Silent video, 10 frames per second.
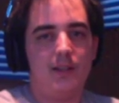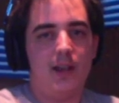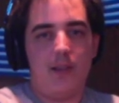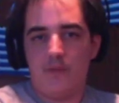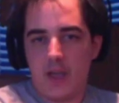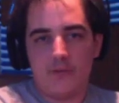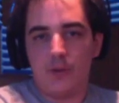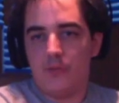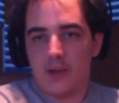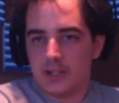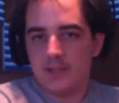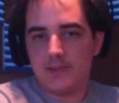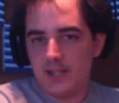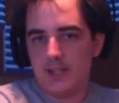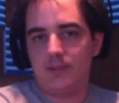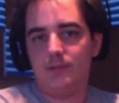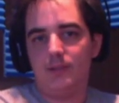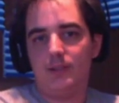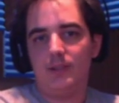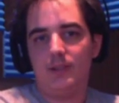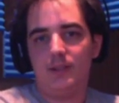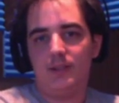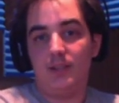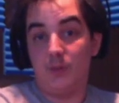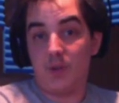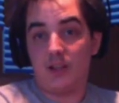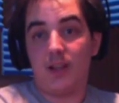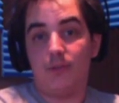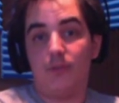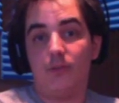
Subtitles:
I've ever fucking seen in my life.